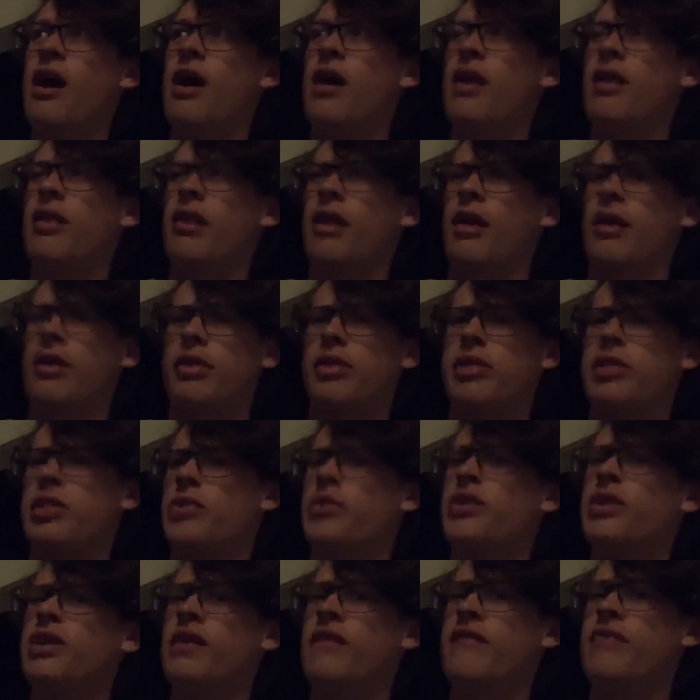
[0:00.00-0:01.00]
like
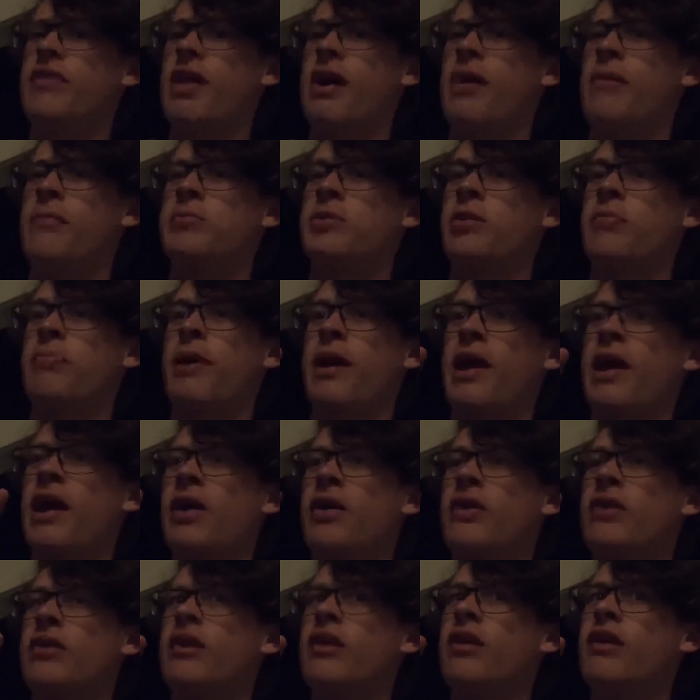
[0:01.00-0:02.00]
3 of them
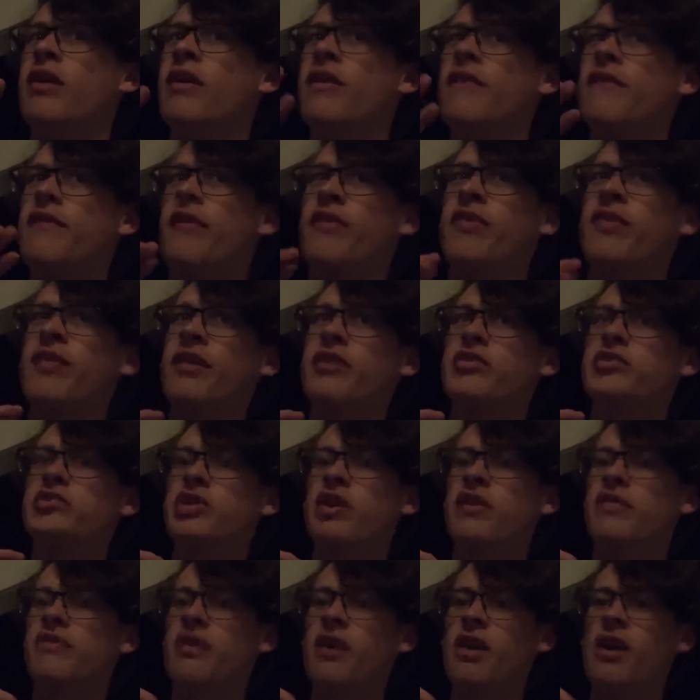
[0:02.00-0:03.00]
repaired for stick
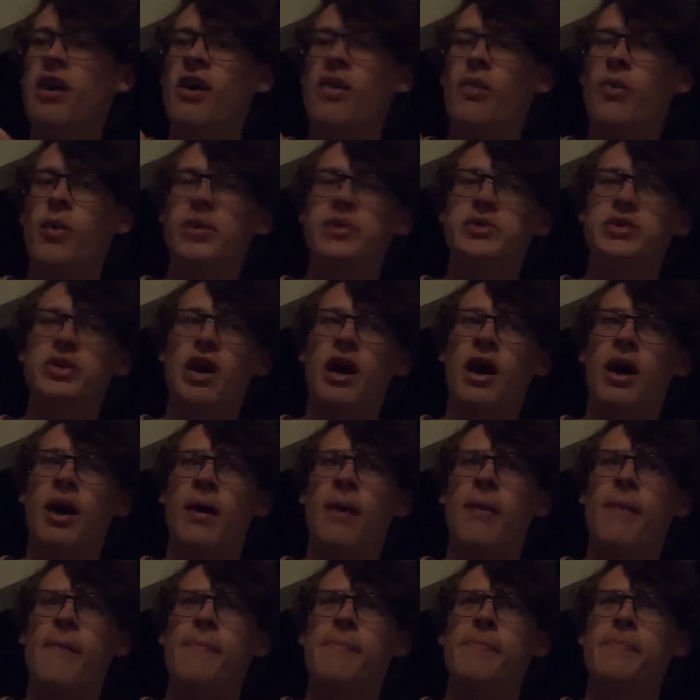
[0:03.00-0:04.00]
drift, which,
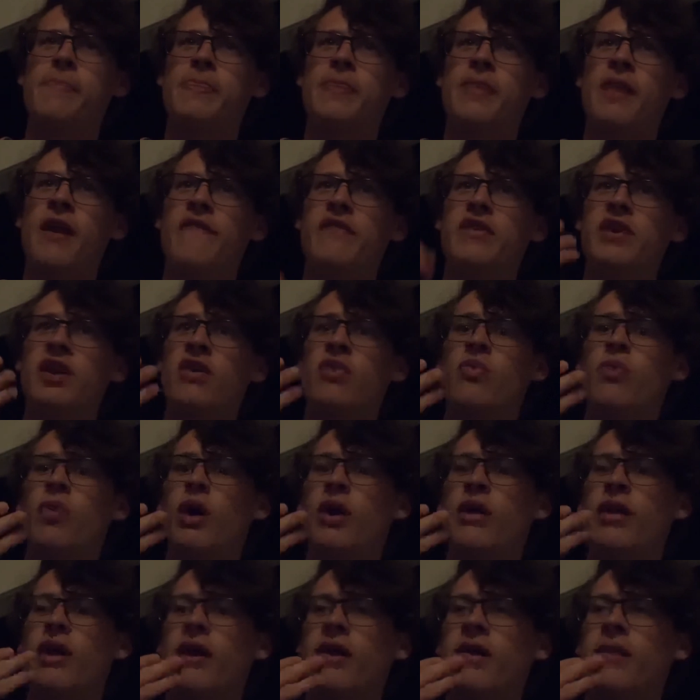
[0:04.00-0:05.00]
if you guys
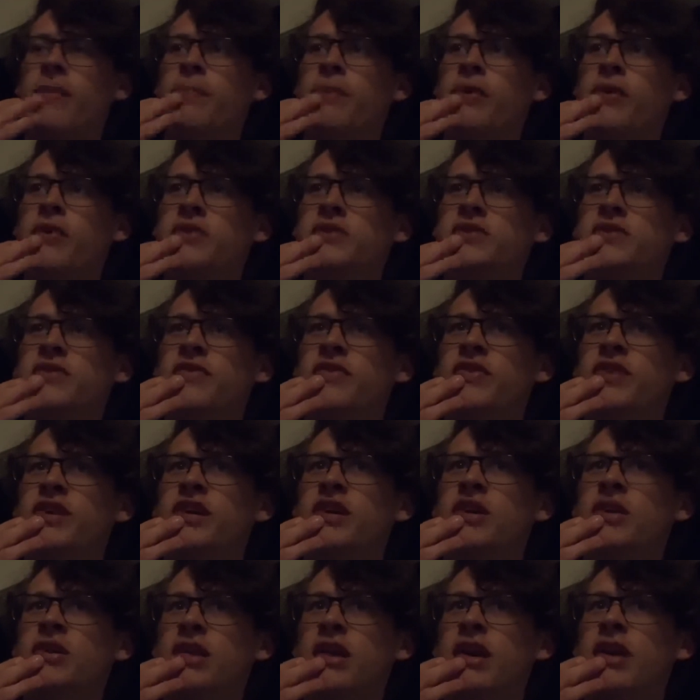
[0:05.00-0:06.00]
want, I can post a
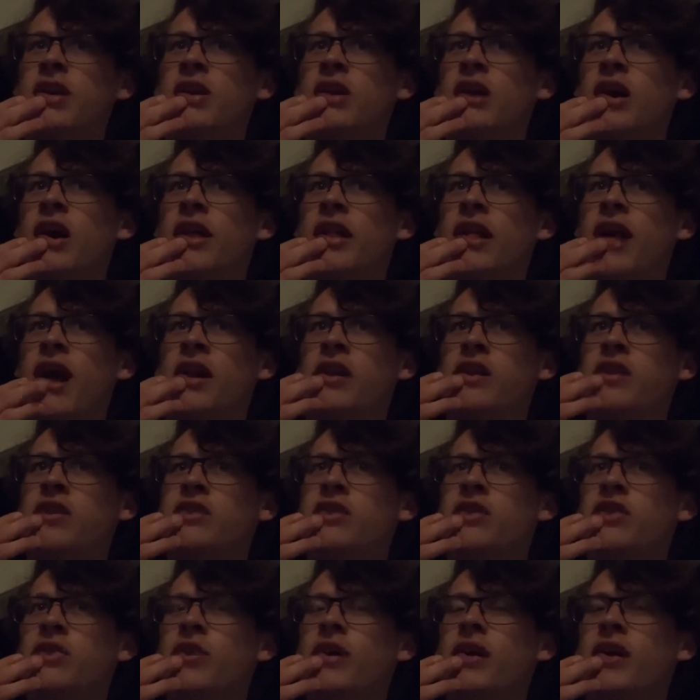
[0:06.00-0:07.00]
video later on how to
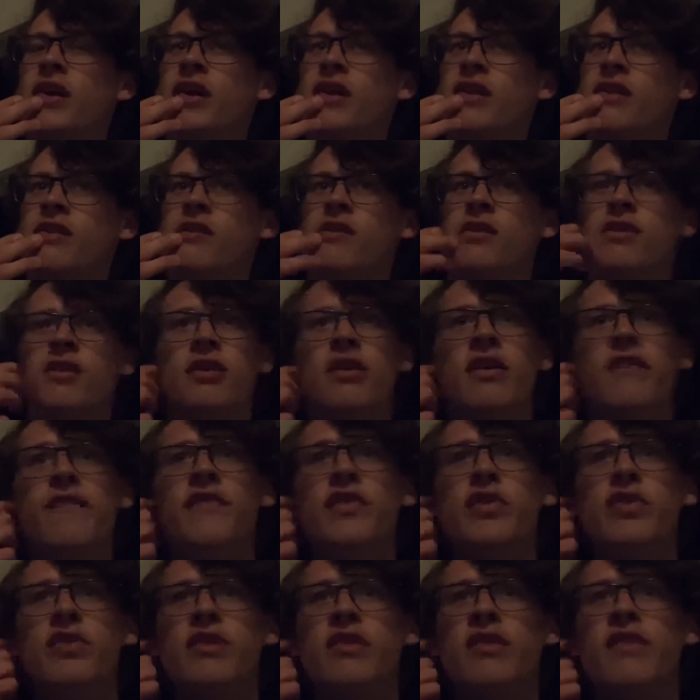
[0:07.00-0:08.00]
do it, because it's a little
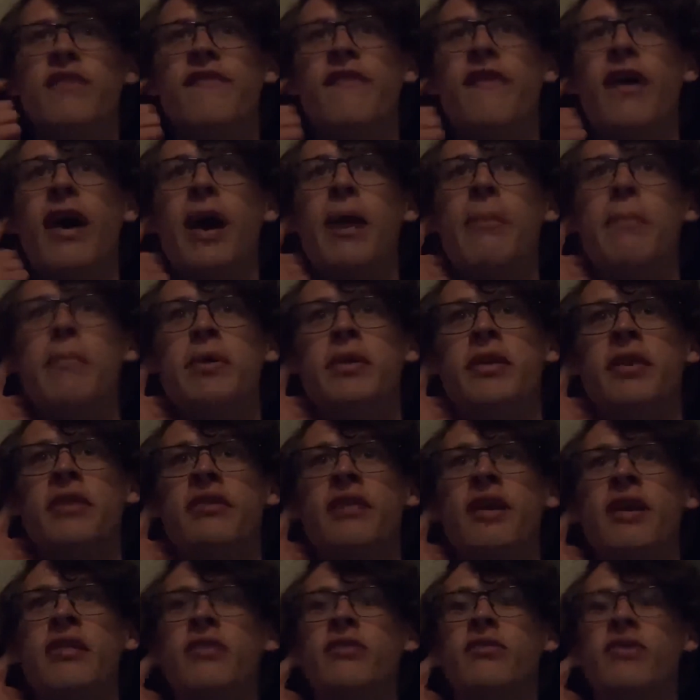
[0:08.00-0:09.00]
confusing to find, but
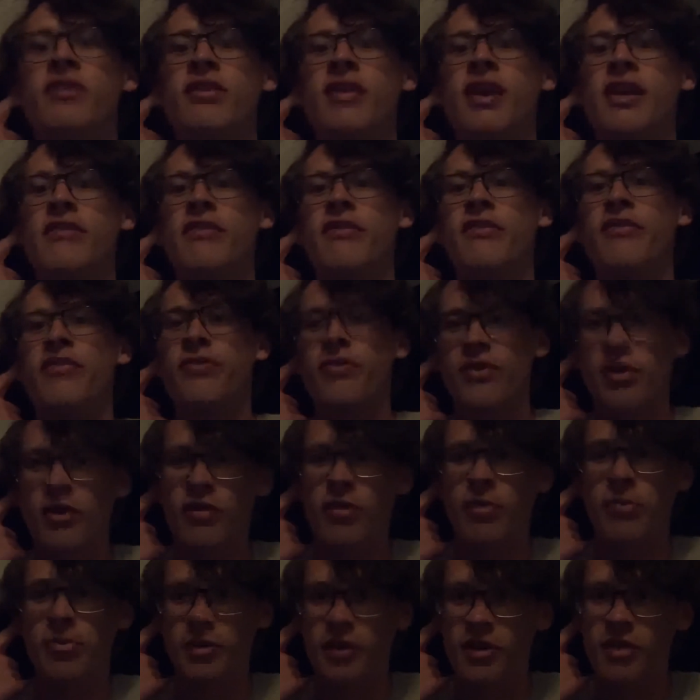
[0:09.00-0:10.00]
Nintendo does have a free
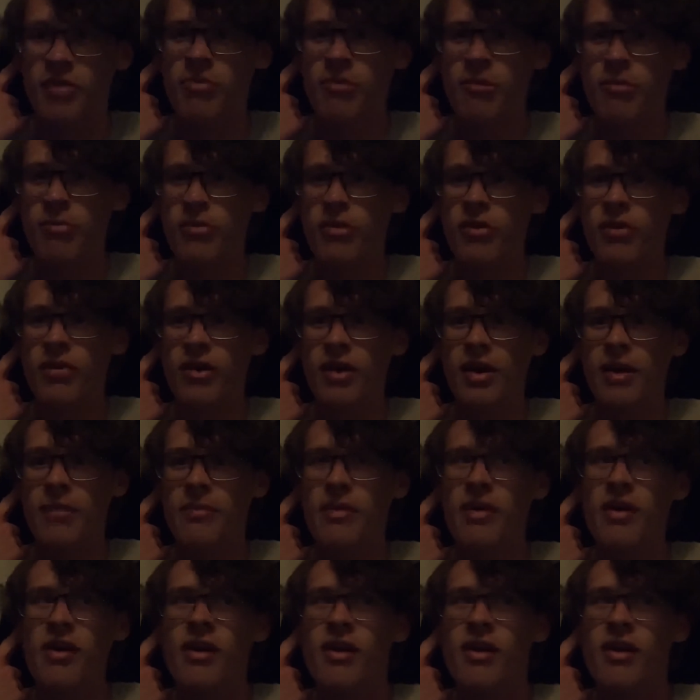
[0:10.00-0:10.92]
replacement program,